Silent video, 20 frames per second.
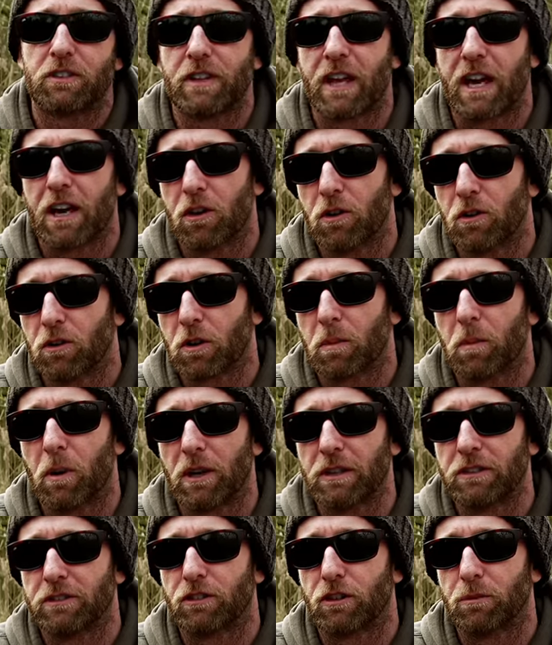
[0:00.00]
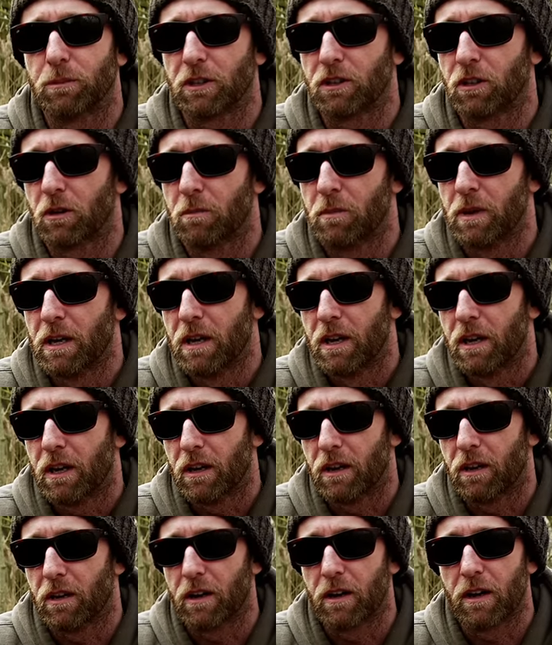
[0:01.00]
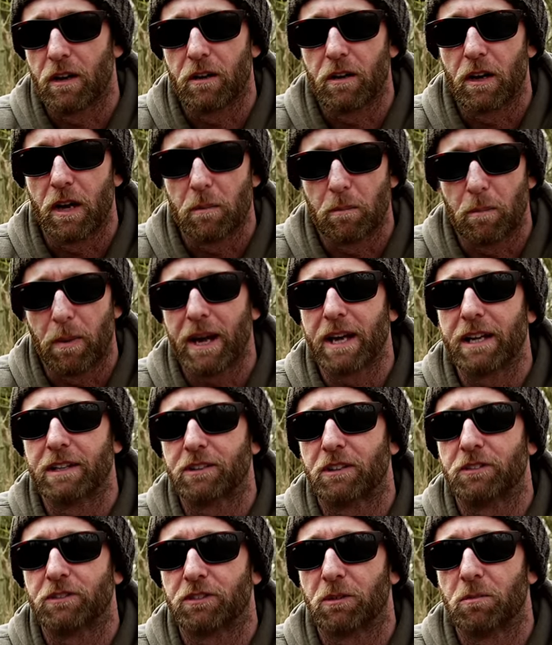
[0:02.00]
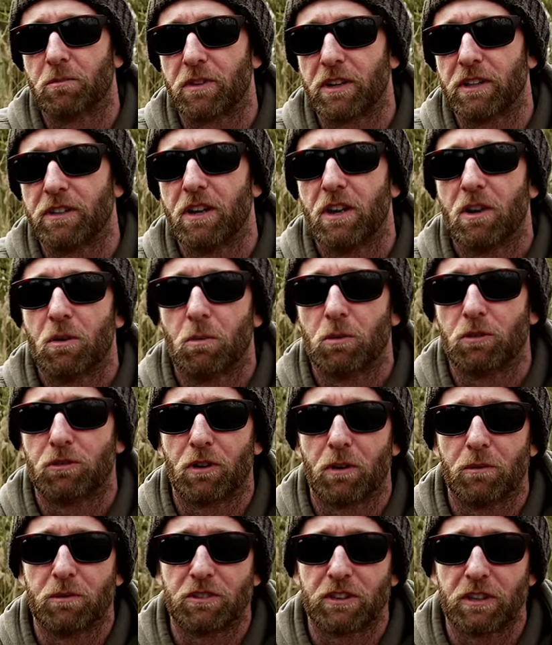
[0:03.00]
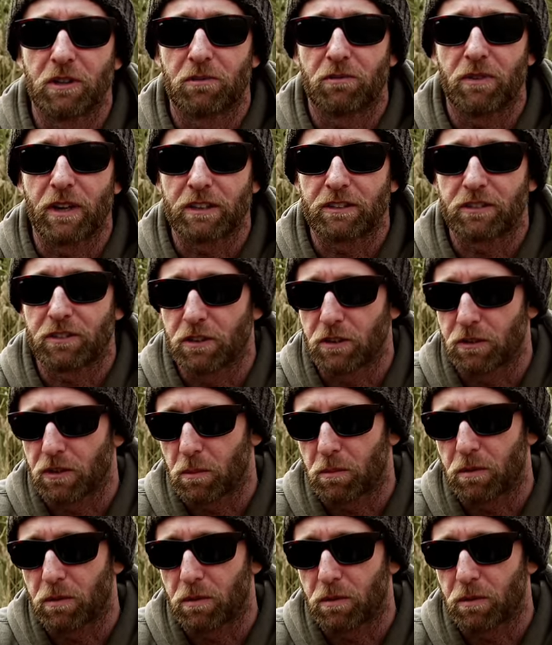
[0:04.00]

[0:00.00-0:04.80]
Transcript: that that hook point could become uh, impaled on something, which will obviously affect the, the